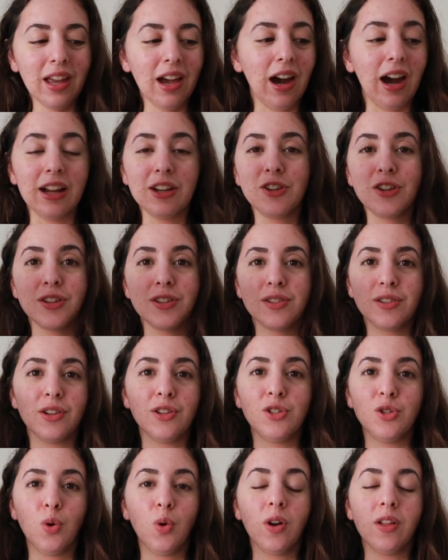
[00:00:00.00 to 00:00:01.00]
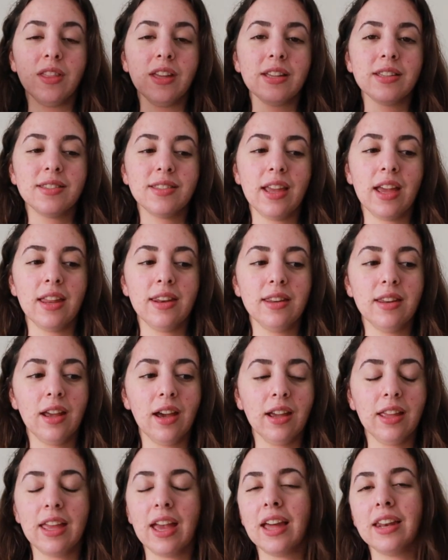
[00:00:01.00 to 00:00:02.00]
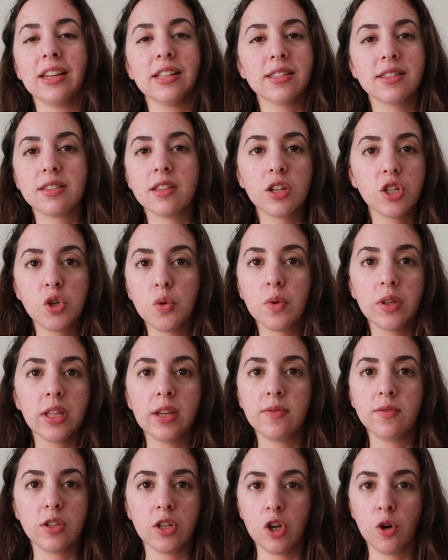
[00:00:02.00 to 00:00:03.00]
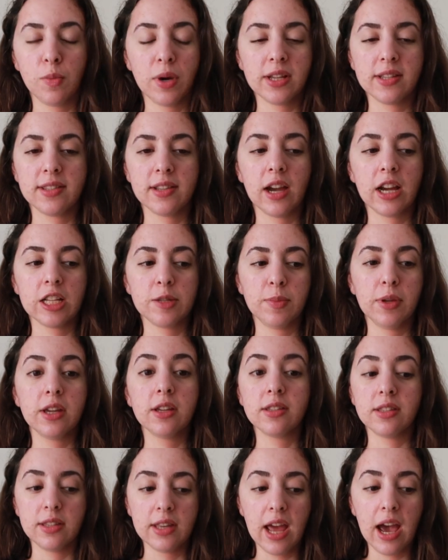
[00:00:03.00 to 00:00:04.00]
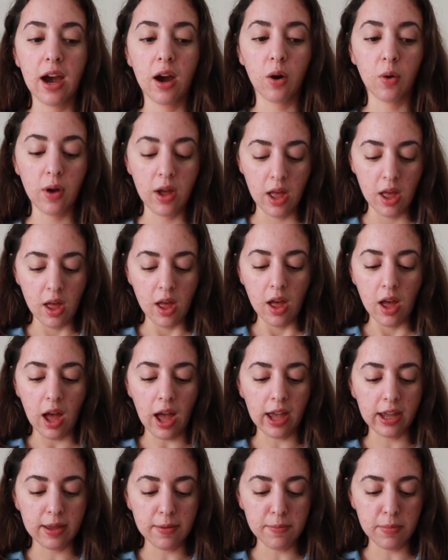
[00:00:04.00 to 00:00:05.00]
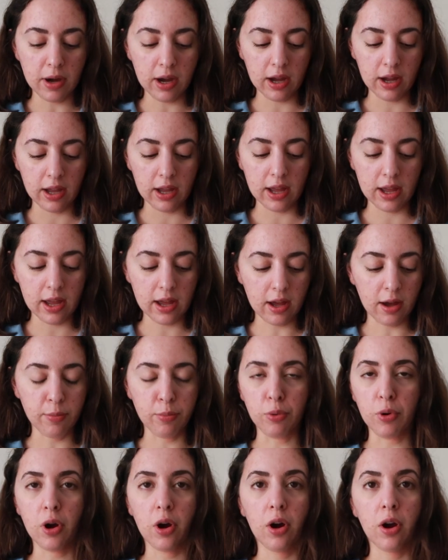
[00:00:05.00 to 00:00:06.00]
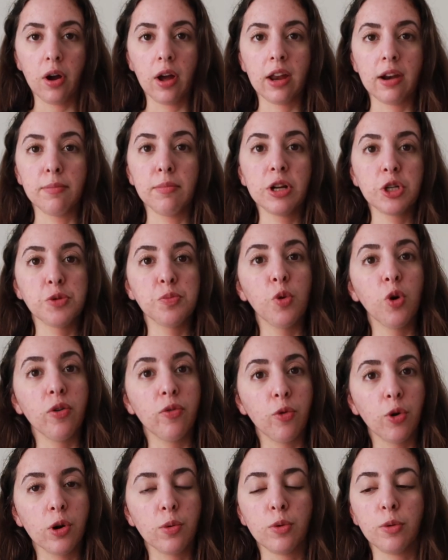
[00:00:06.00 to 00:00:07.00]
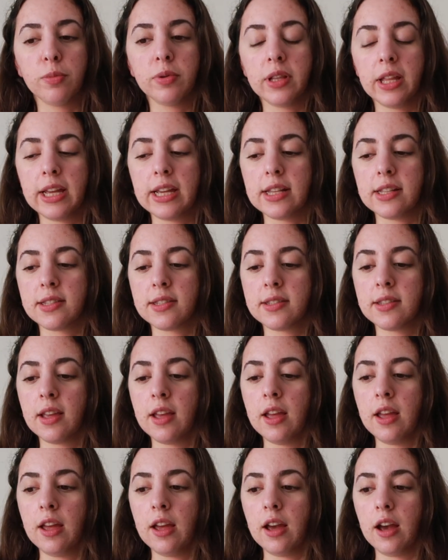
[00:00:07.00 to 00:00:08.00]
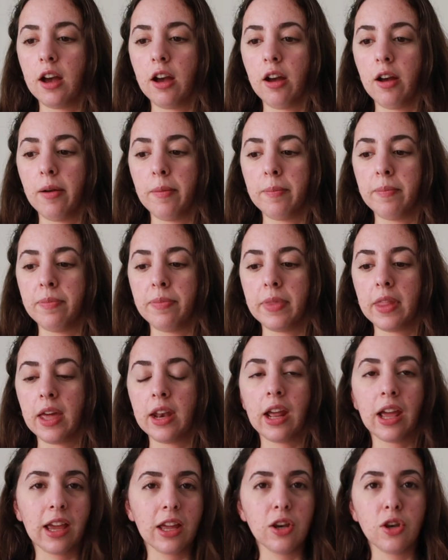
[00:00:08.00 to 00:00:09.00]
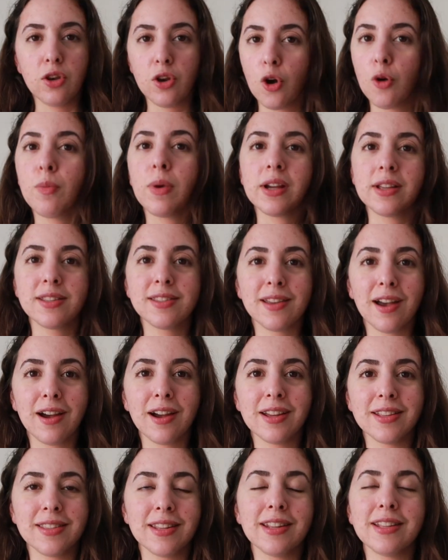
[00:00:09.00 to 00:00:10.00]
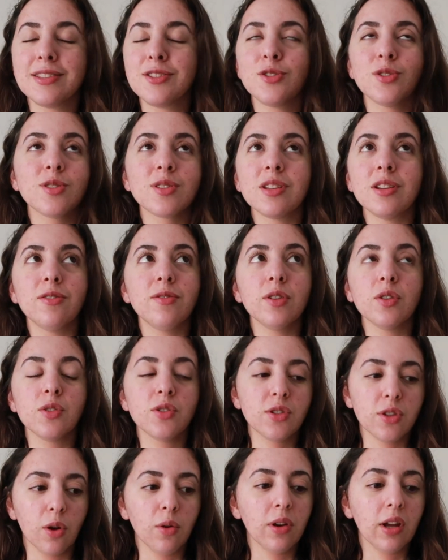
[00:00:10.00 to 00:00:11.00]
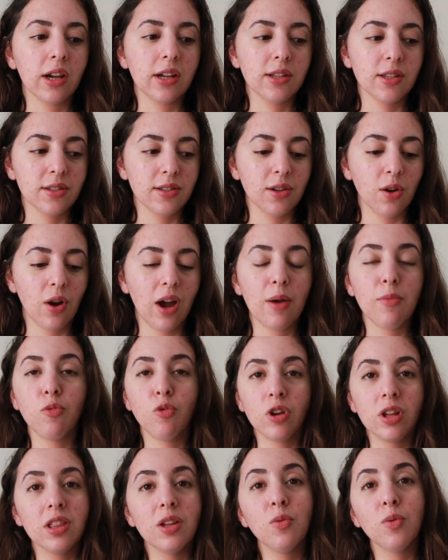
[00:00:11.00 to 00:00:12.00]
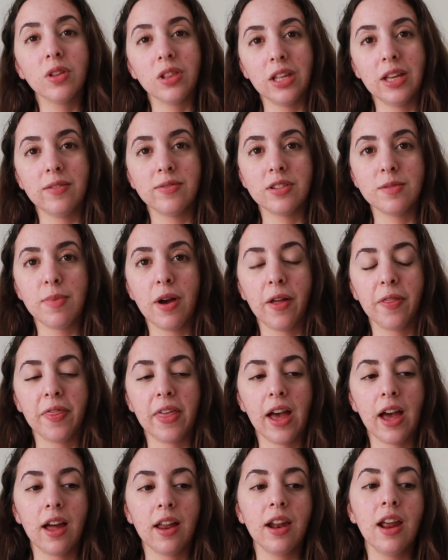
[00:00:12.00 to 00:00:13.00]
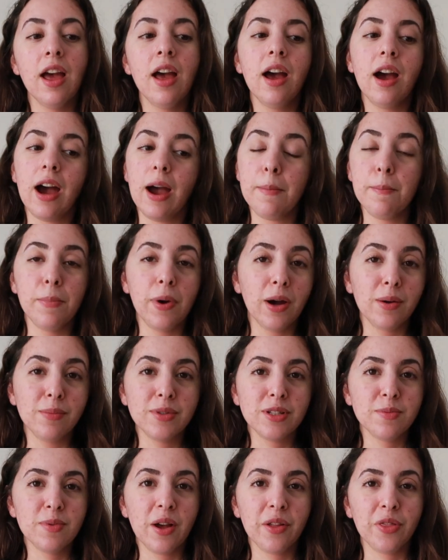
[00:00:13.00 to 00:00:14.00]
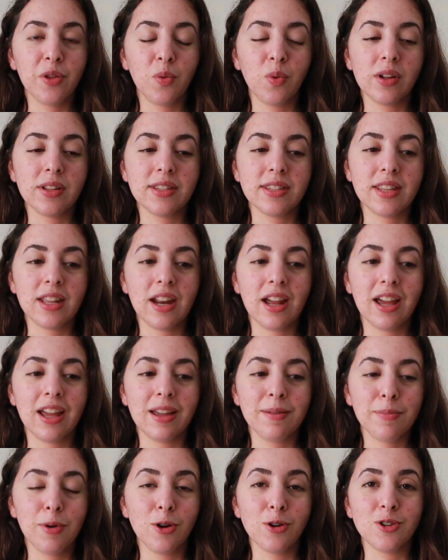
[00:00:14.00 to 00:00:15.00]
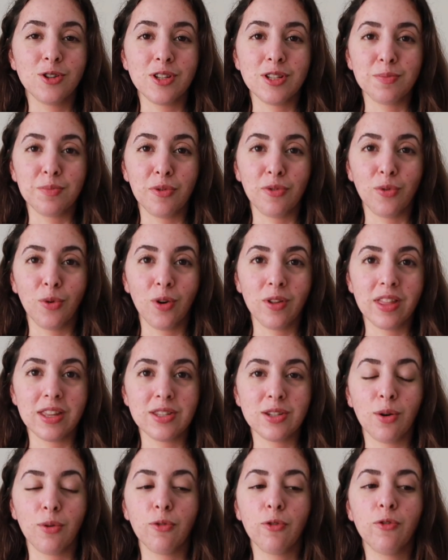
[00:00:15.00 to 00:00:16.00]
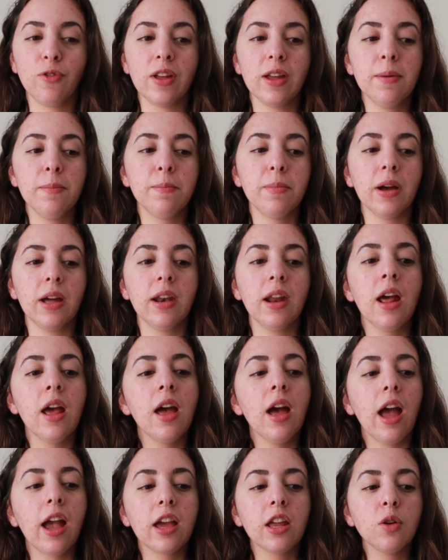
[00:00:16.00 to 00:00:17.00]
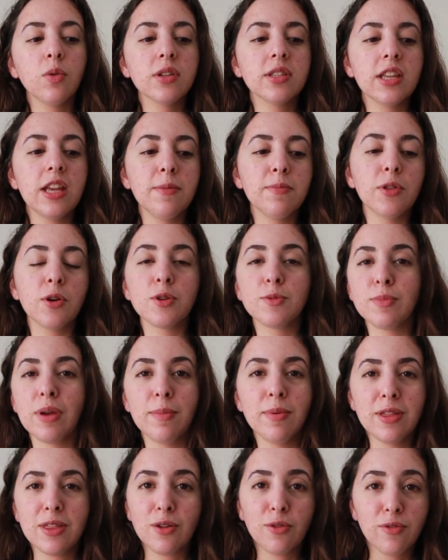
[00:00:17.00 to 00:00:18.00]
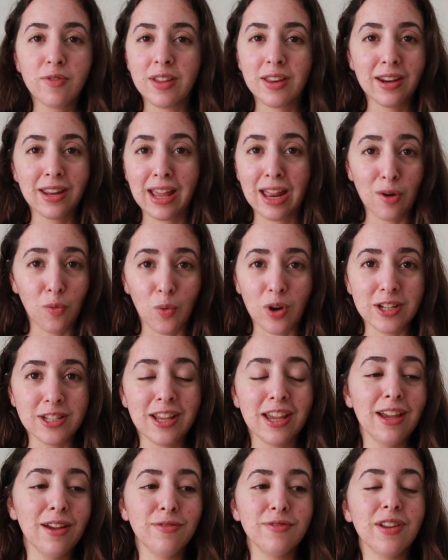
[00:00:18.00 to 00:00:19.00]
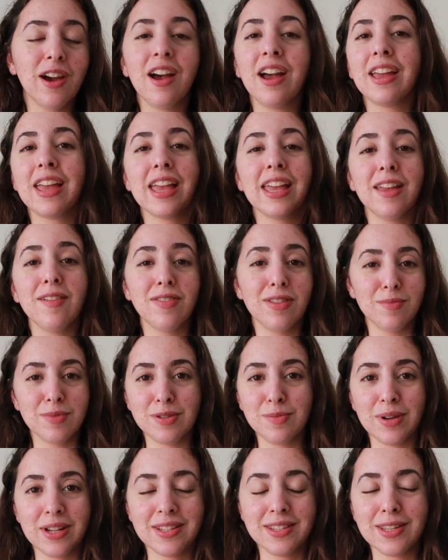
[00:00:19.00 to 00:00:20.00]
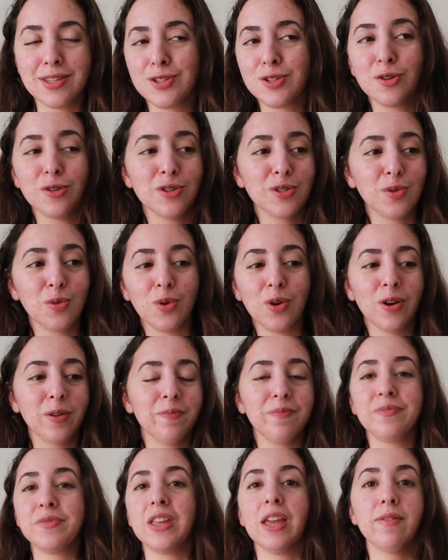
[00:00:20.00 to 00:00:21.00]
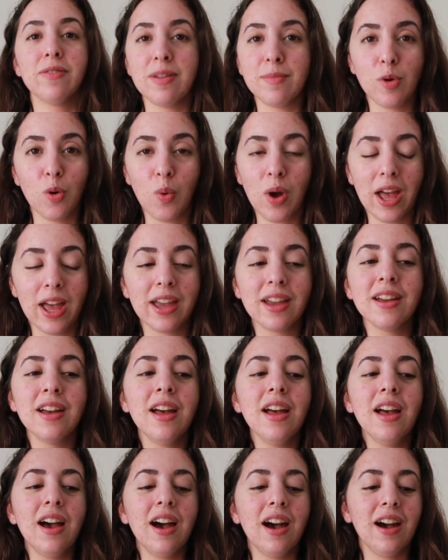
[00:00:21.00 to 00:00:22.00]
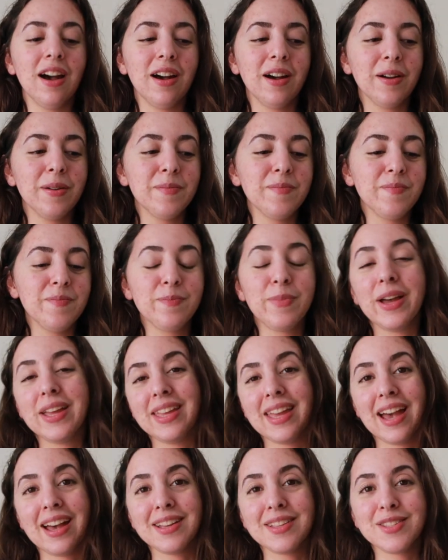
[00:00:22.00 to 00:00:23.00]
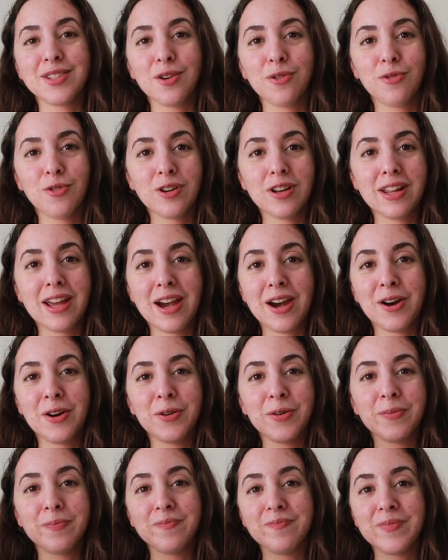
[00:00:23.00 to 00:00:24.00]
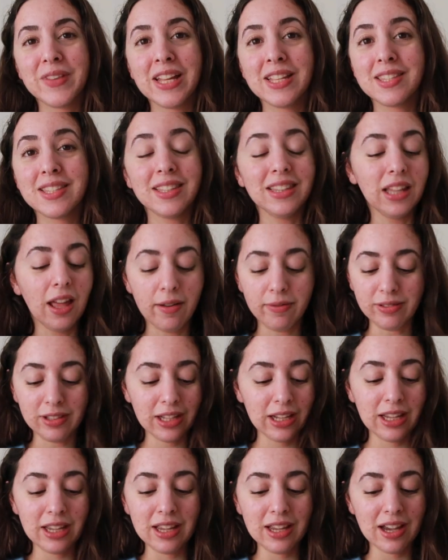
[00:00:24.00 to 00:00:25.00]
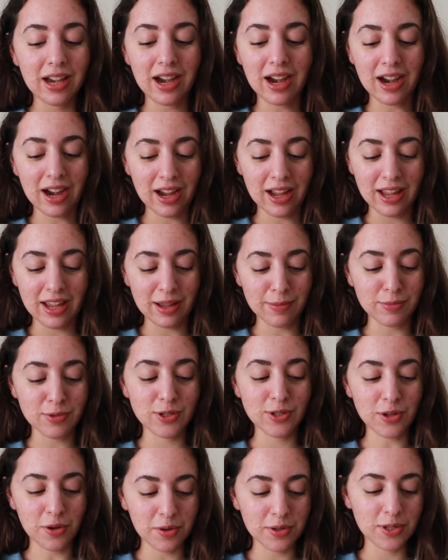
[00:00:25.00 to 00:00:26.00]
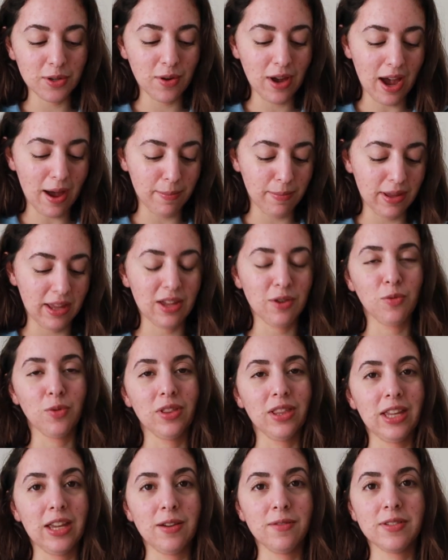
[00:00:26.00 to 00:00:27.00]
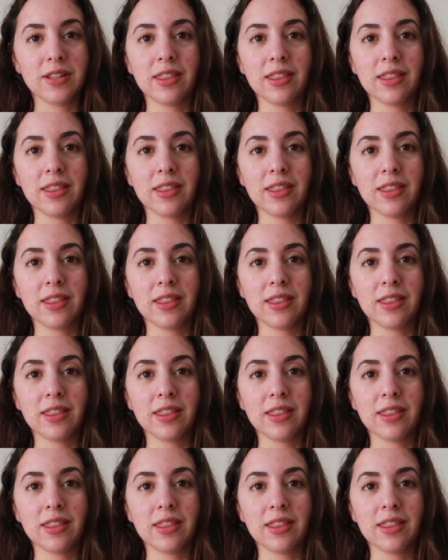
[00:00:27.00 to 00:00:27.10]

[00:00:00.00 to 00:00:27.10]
I just adore this. And again, it's such a relief to know my size, because now I can buy a bra at a much more affordable place, and I can know my size, and it's just going to feel so nice. So I'm really relieved about that. I'm bummed about the ones that I purchased before that don't fit, but I can always keep those. Maybe they'll fit again one day. If not, I can give them to my sisters or give them away. But yeah, so for now, it's lovely. I am so happy and relieved.